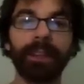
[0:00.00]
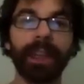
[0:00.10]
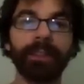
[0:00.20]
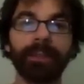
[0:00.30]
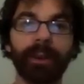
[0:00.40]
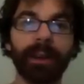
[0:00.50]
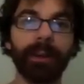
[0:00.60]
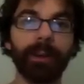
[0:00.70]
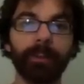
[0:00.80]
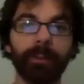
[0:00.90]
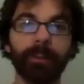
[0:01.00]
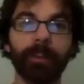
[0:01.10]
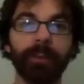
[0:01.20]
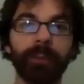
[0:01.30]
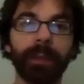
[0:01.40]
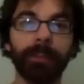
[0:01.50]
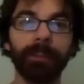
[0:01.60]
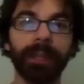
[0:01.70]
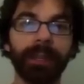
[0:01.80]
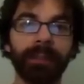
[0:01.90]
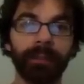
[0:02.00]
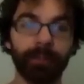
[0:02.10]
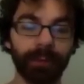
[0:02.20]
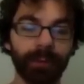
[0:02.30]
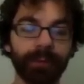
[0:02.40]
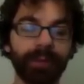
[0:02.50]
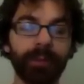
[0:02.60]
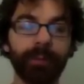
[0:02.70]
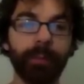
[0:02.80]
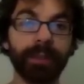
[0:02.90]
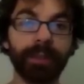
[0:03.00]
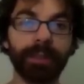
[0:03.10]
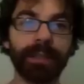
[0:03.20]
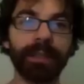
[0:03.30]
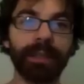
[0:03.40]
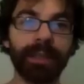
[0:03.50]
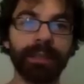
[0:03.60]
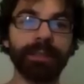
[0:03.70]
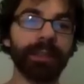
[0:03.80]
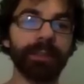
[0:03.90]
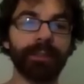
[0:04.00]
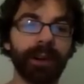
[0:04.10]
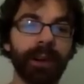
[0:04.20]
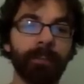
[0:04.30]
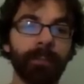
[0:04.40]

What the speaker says: A-star algorithm we're supposed to be implementing? Well, it turns out that what we just did is A-star.